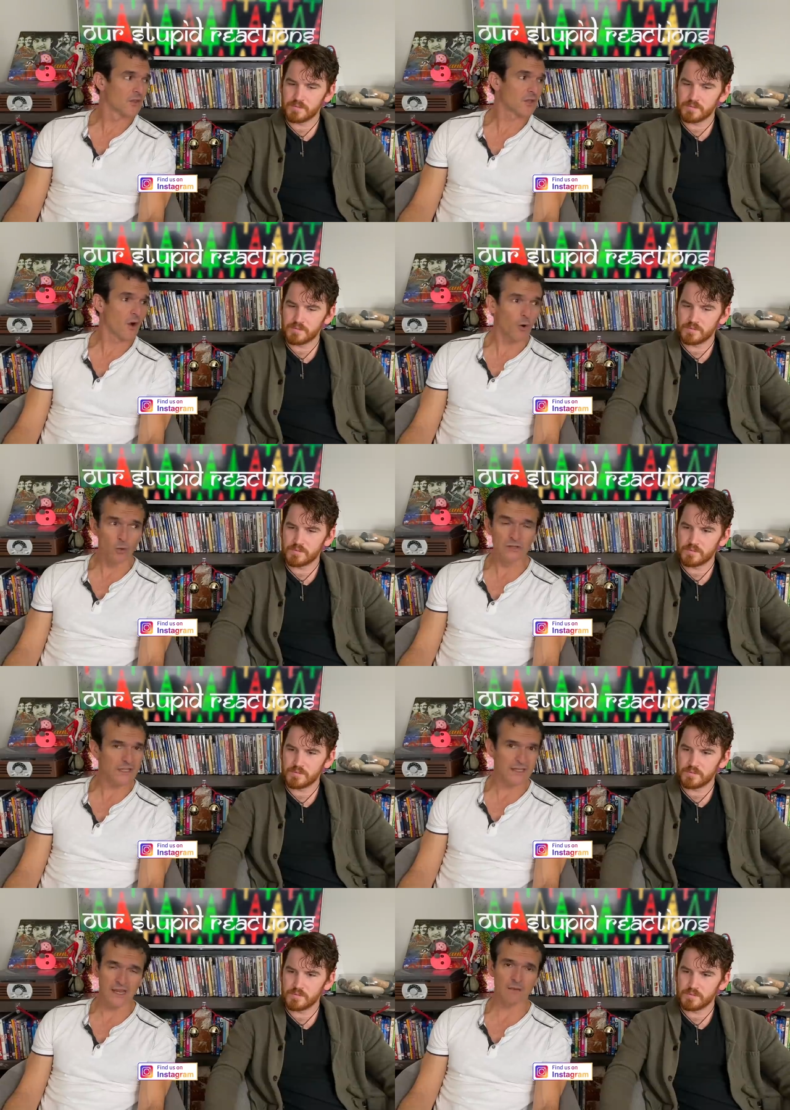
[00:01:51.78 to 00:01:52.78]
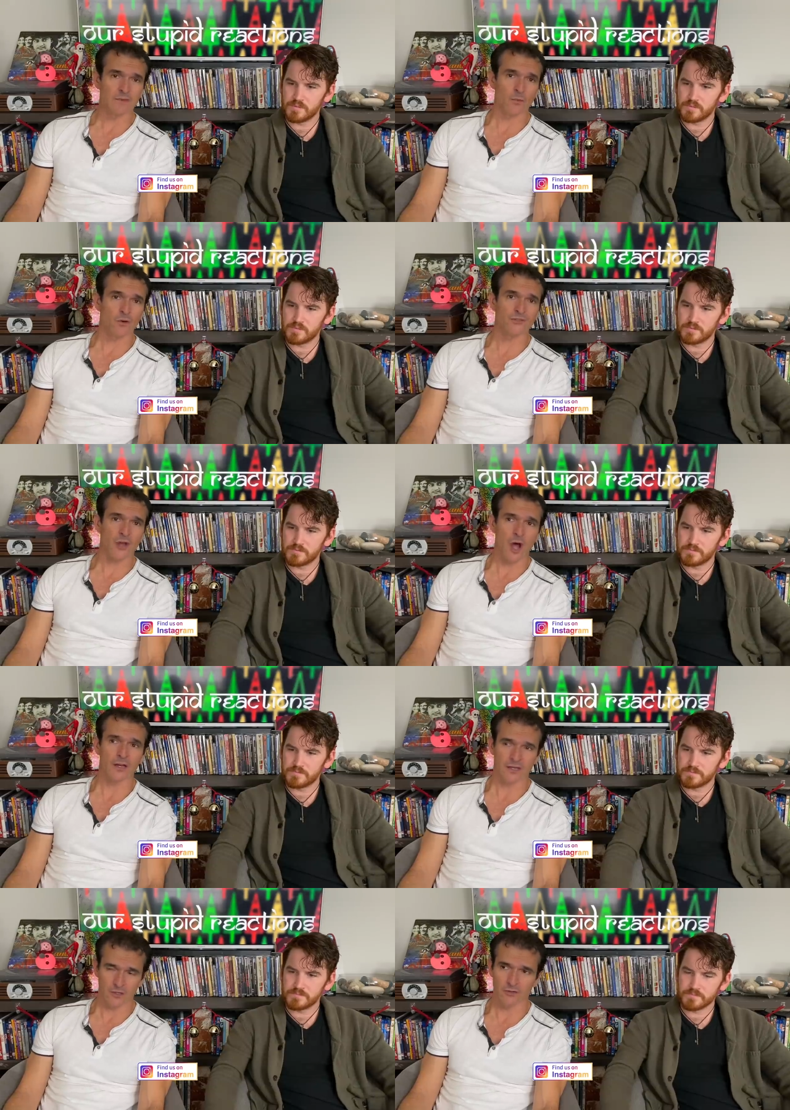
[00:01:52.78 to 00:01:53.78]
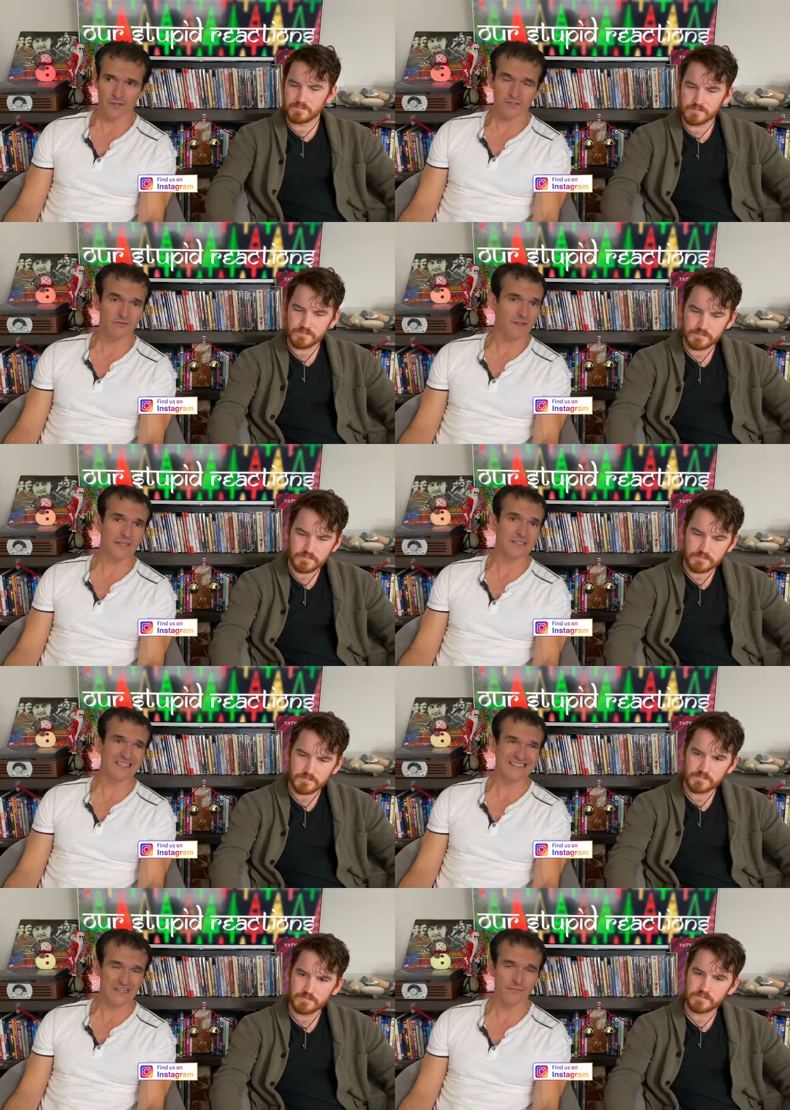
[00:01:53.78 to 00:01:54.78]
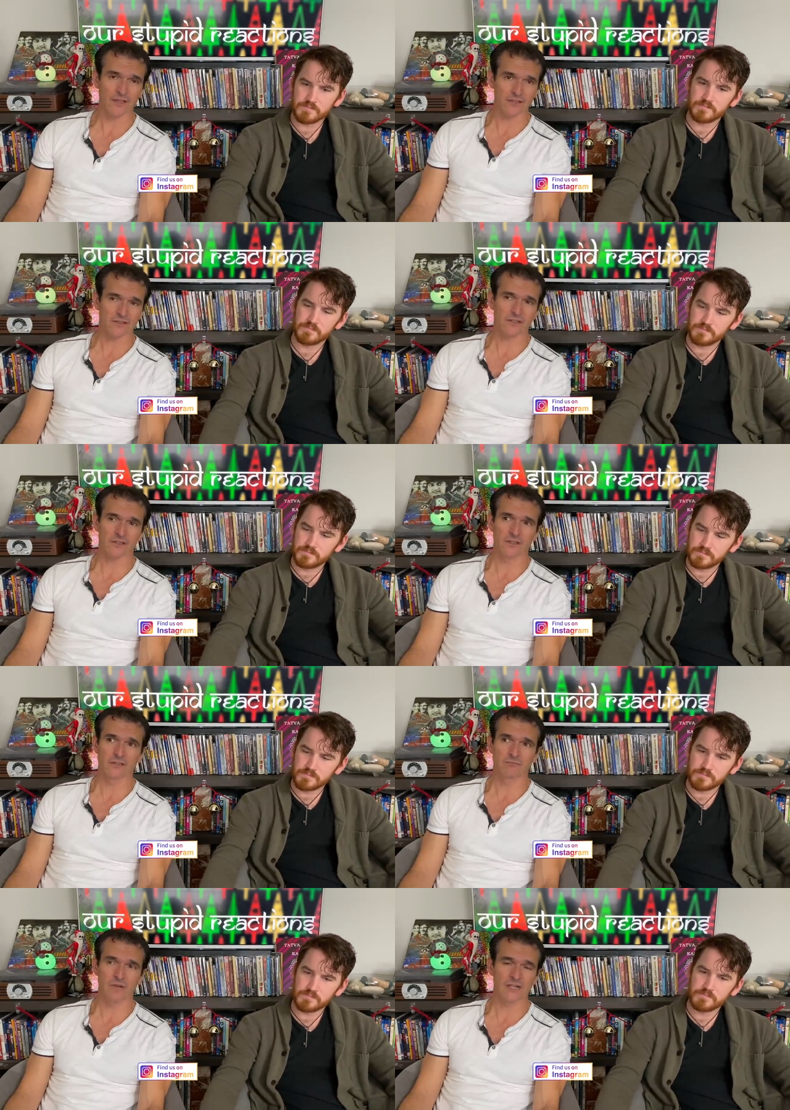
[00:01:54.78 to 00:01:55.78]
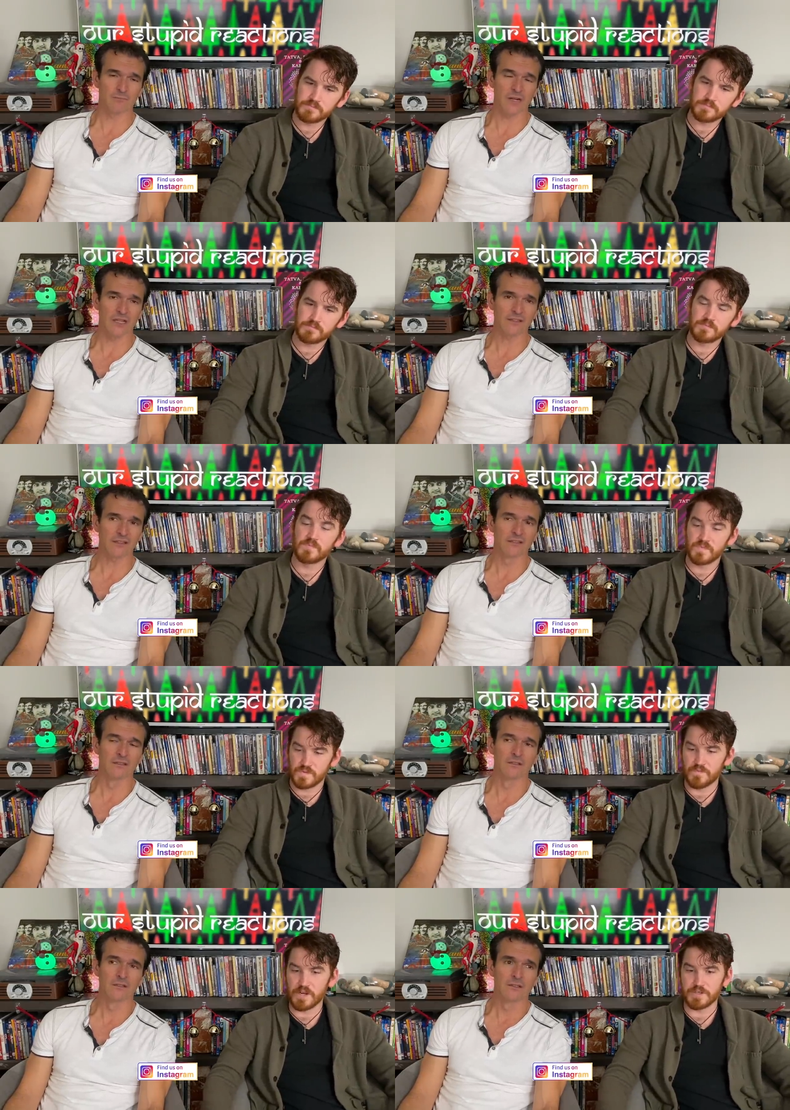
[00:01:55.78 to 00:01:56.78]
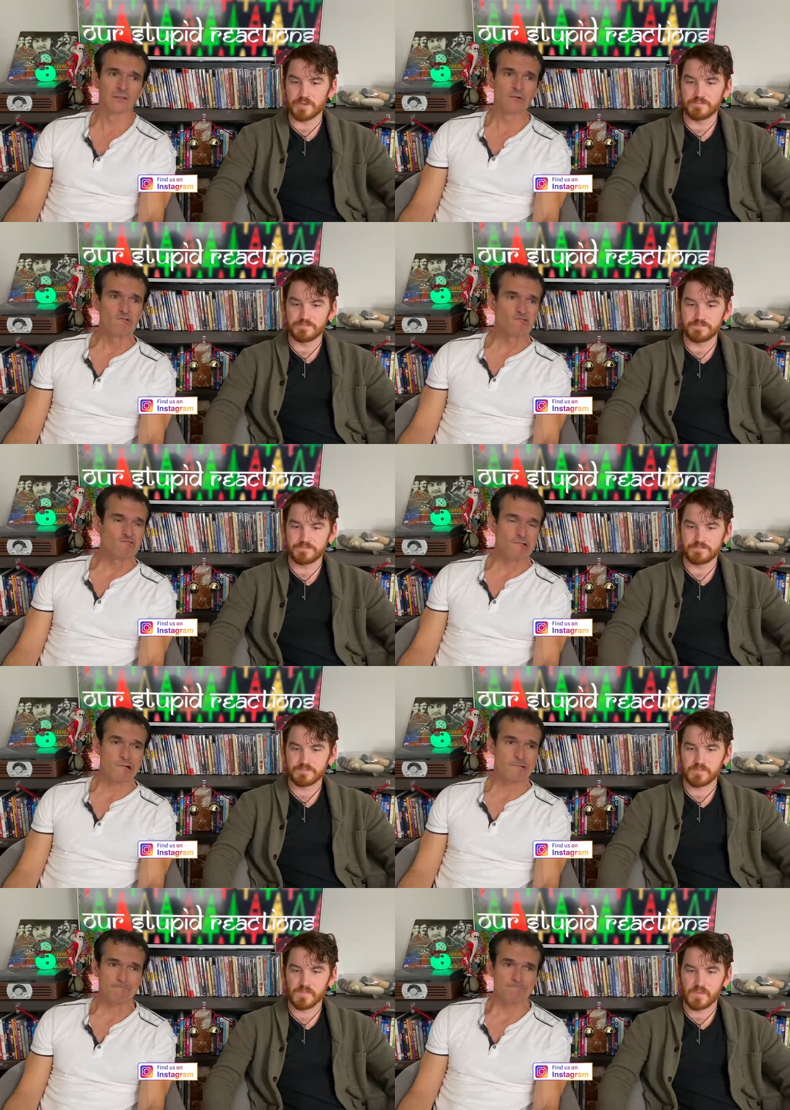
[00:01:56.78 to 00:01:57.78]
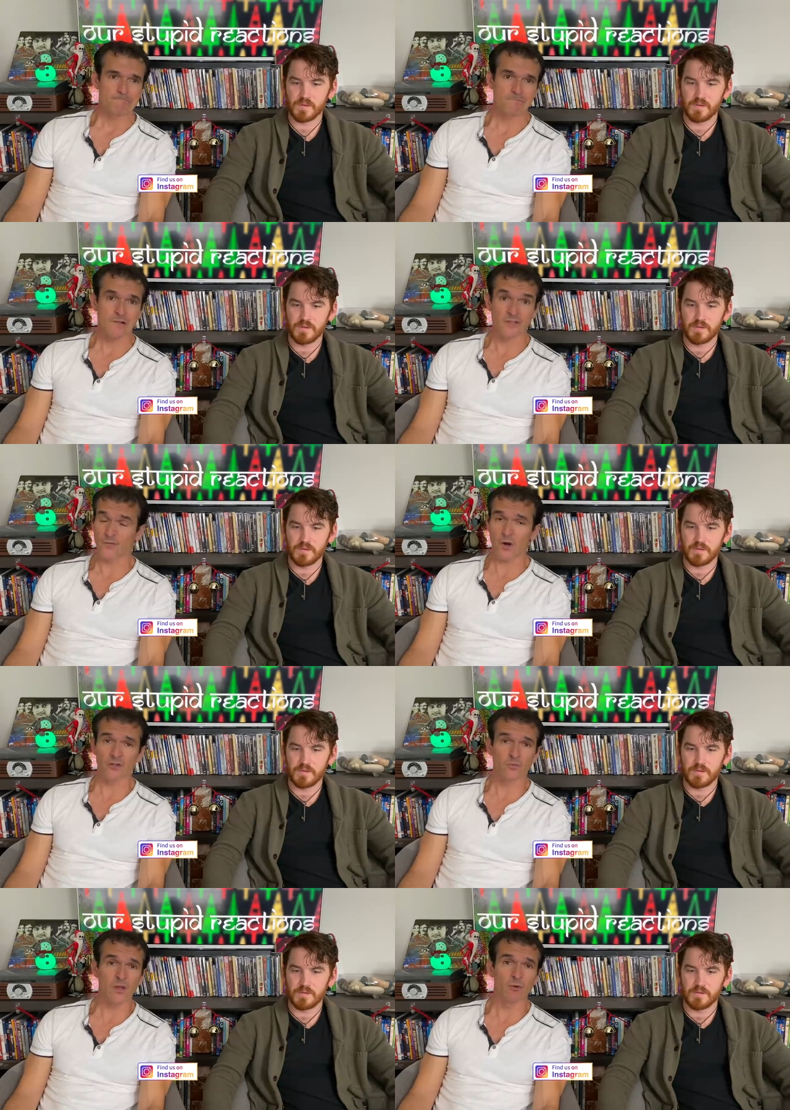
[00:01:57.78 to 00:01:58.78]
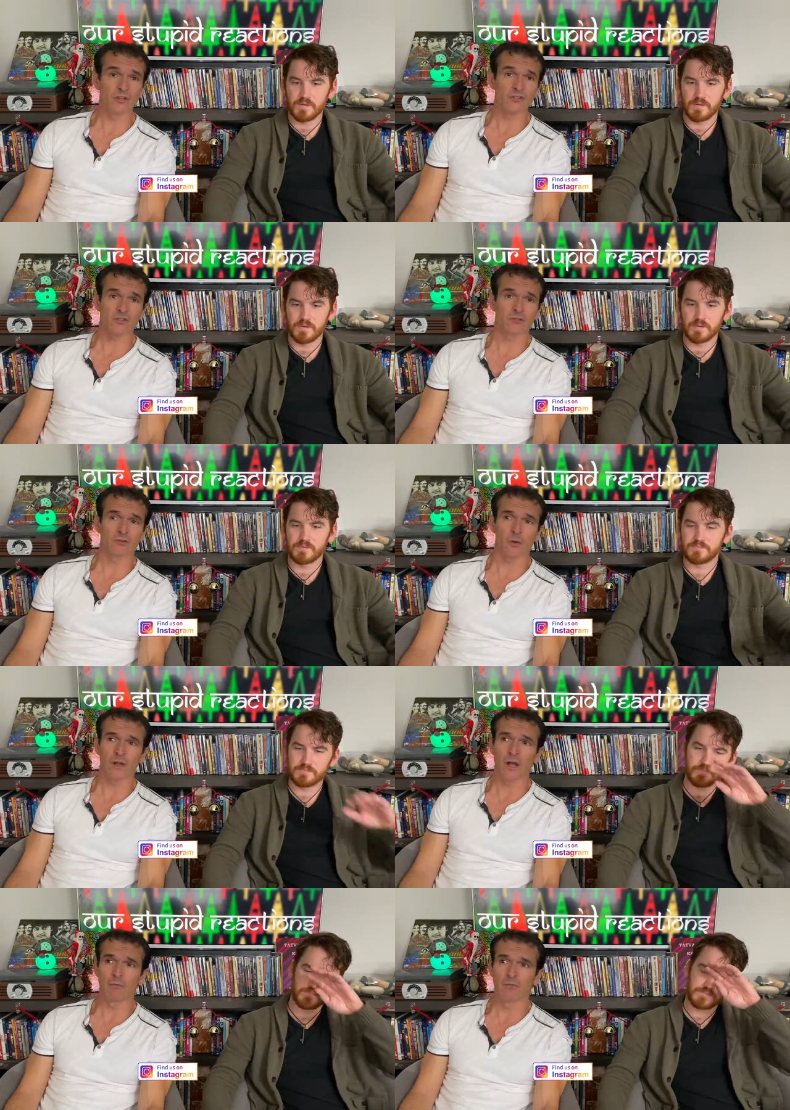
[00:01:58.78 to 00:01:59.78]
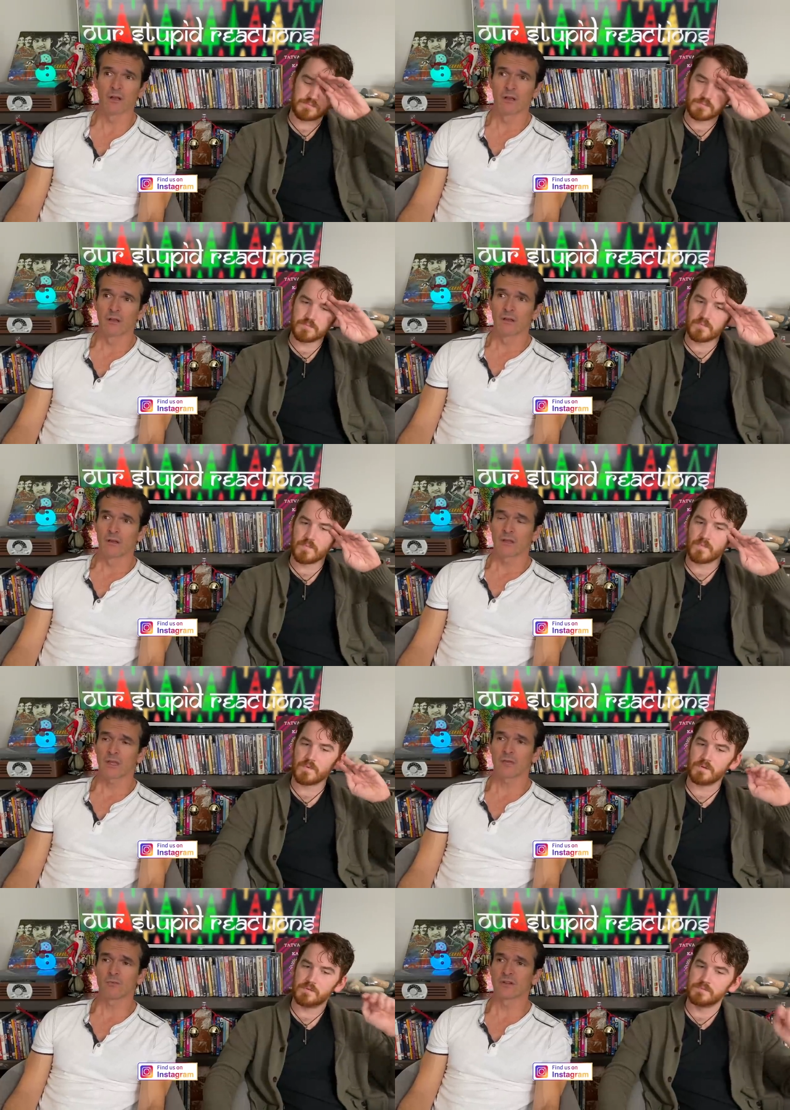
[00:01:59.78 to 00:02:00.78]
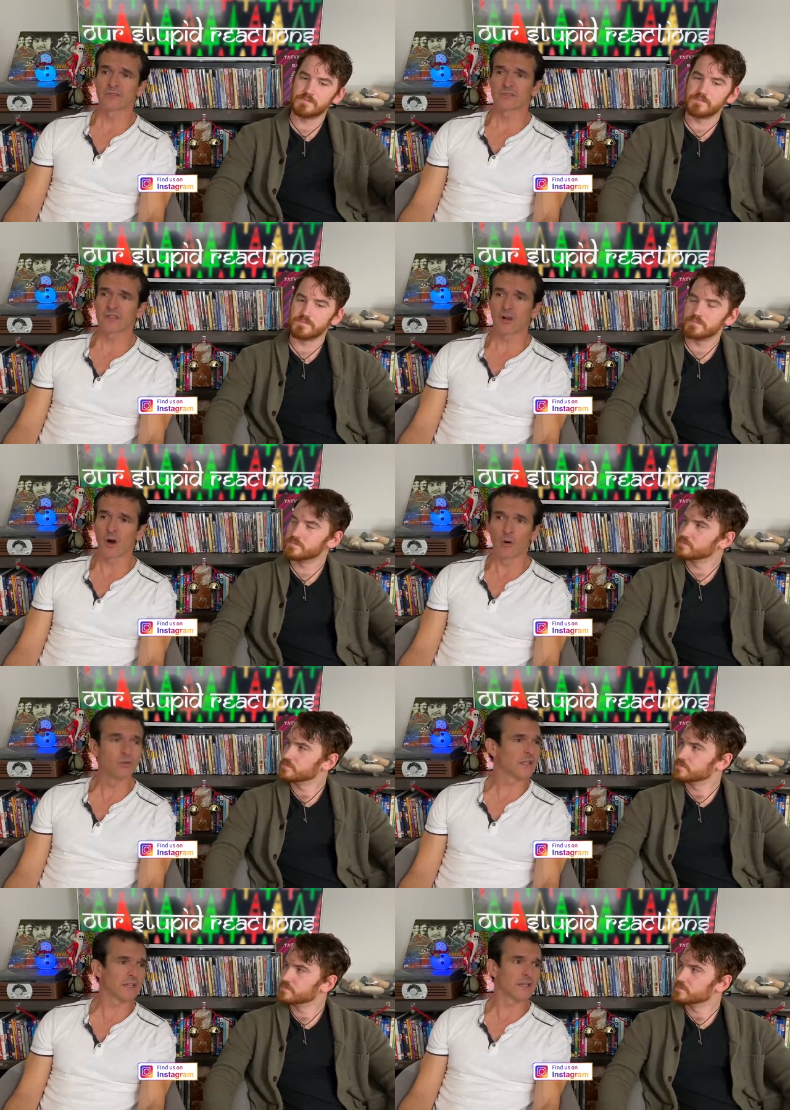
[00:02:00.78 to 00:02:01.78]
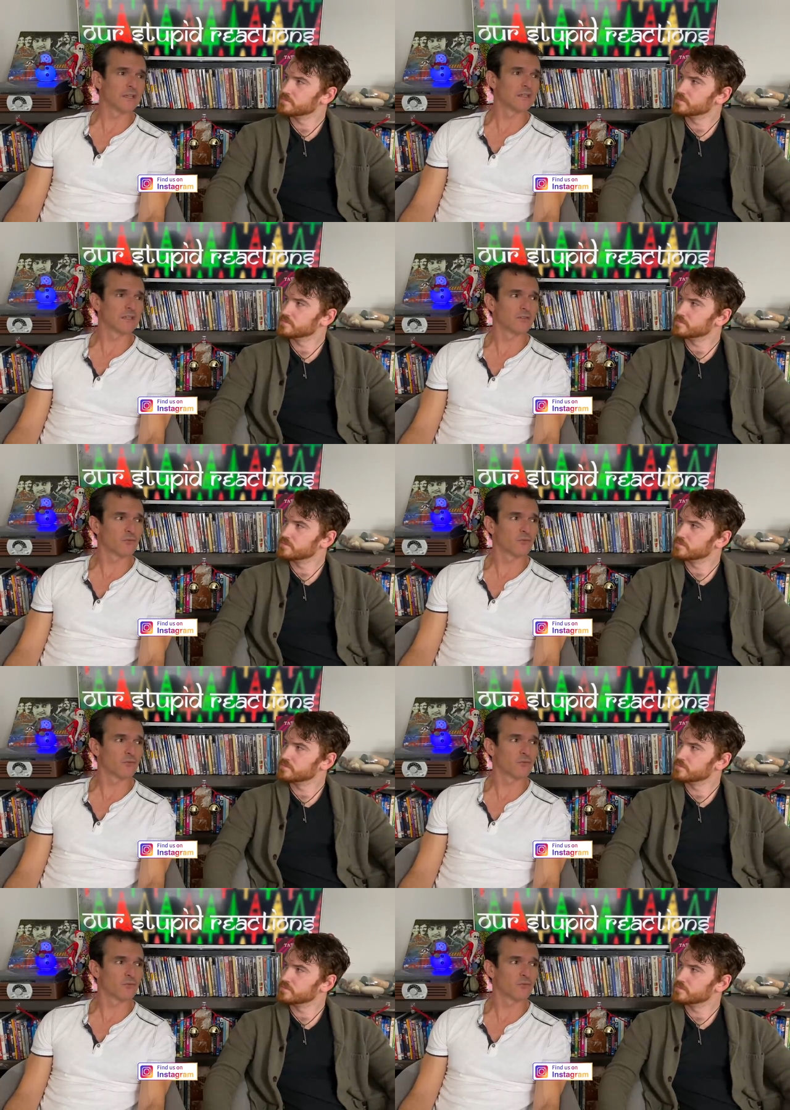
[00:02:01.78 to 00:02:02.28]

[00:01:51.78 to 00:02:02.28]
Speaker 1: the only name that we're taught here that is of any significance is Mahatma Gandhi. Very true. Um, as far as we were concerned growing up, he was the only Indian